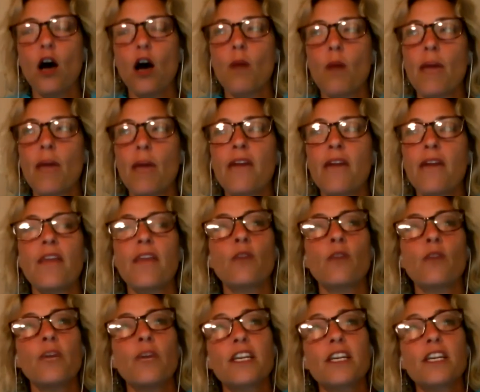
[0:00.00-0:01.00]
And then
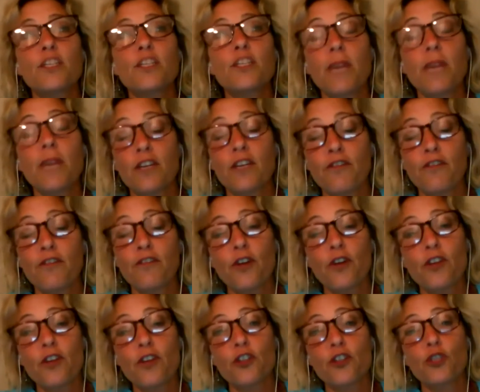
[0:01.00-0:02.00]
we expand
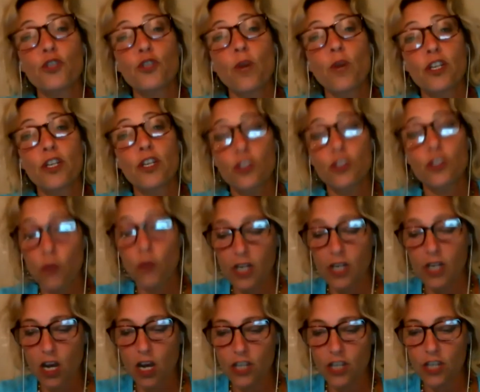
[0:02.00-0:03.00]
further to our stored
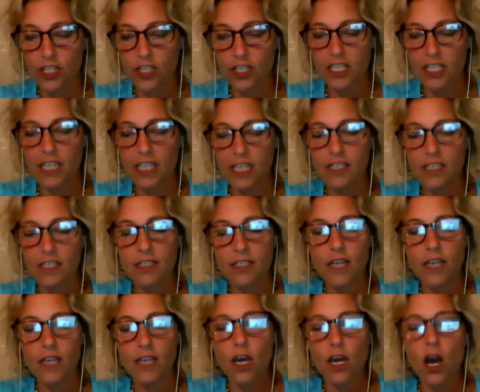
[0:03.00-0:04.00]
consciousness,
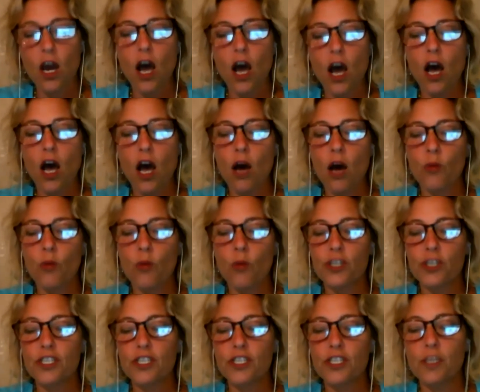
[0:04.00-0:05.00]
which
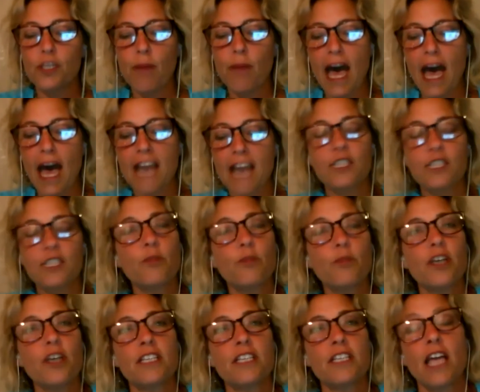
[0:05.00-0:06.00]
is the past,
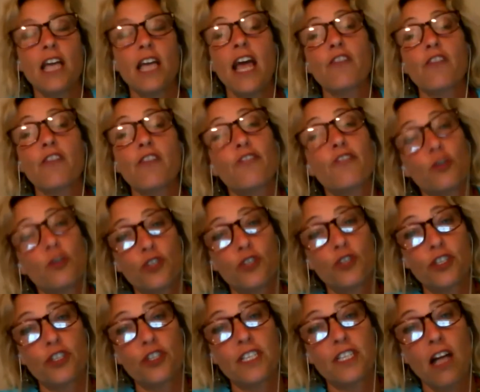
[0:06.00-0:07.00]
present, and future
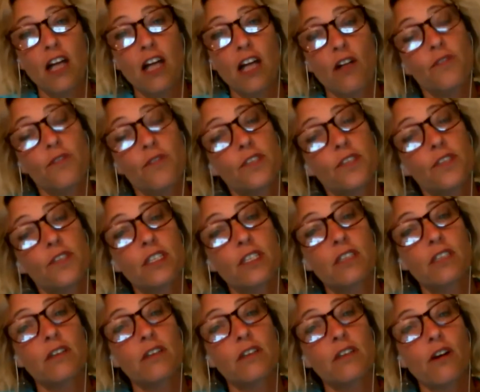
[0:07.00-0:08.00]
selves
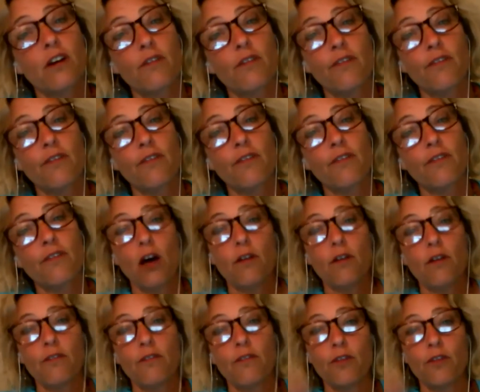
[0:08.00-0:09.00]
of
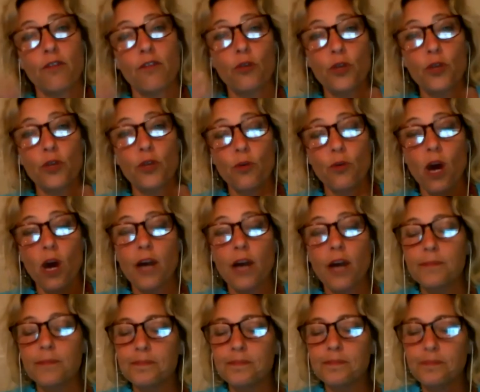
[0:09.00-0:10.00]
who you are.
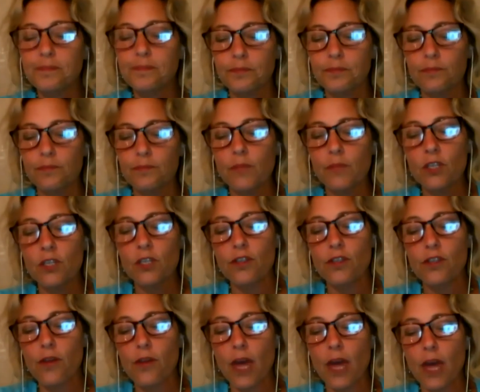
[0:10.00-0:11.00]
So
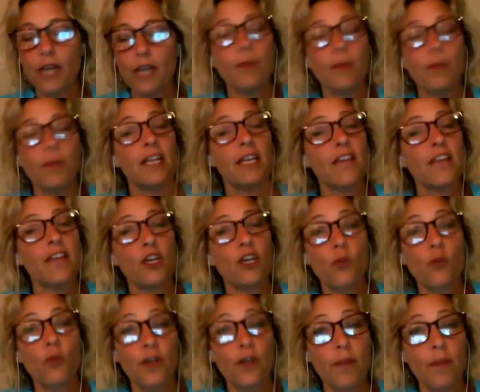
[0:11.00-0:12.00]
anybody that you were
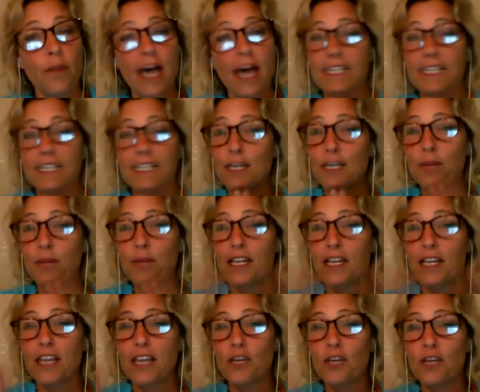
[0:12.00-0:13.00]
in the past, anybody
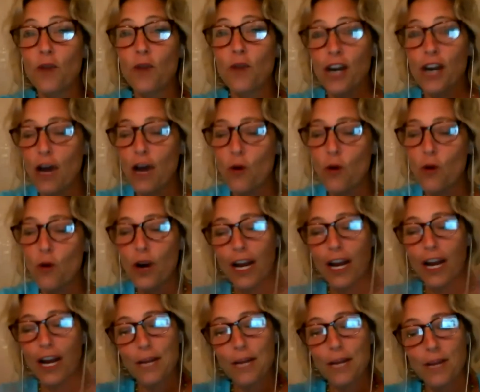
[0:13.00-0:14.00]
that you are now, or
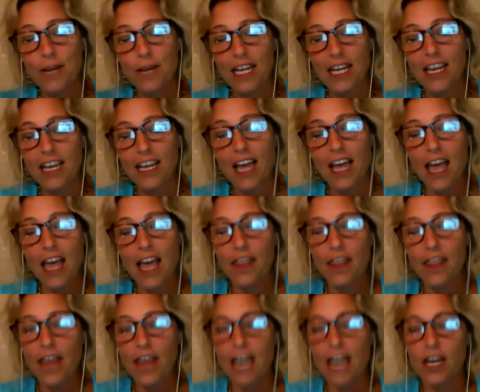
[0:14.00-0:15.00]
anybody
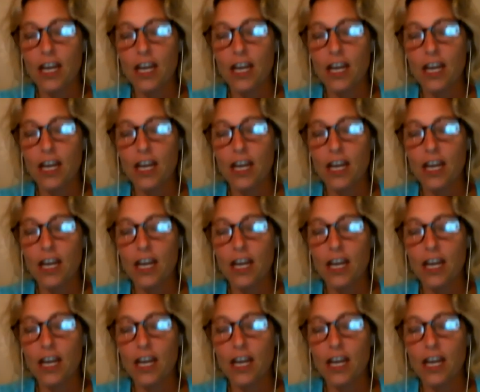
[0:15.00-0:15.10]
that